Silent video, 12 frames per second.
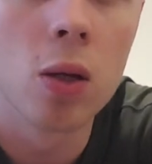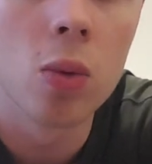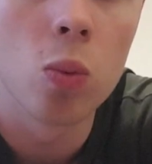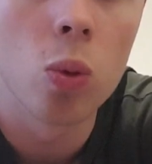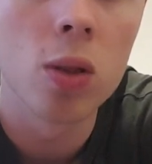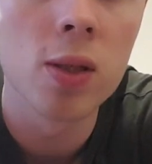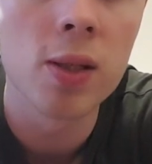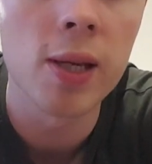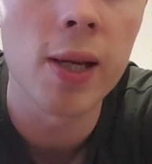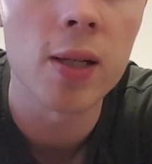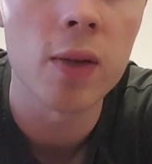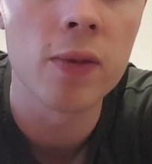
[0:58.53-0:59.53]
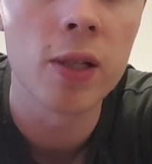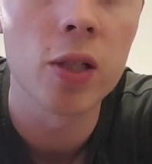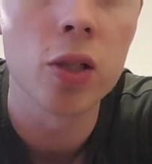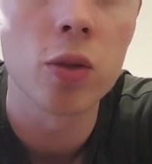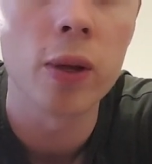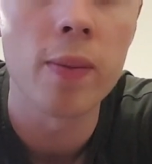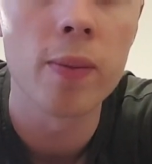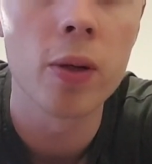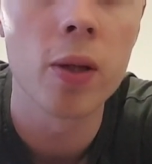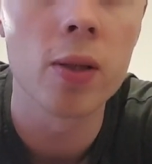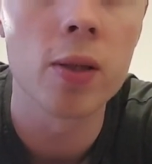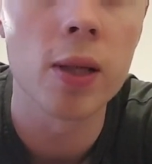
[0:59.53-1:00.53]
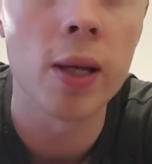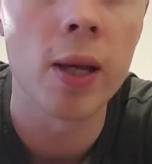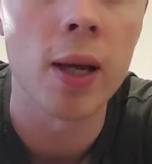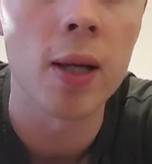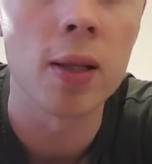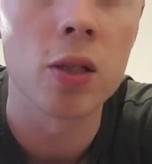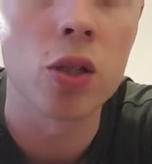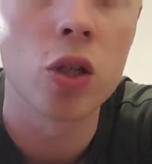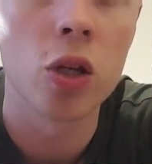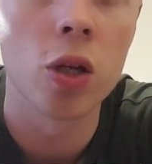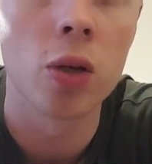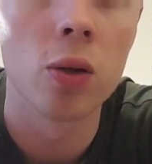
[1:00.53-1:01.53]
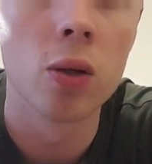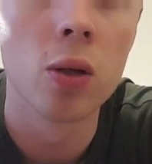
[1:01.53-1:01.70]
one set of digital inputs, it has two.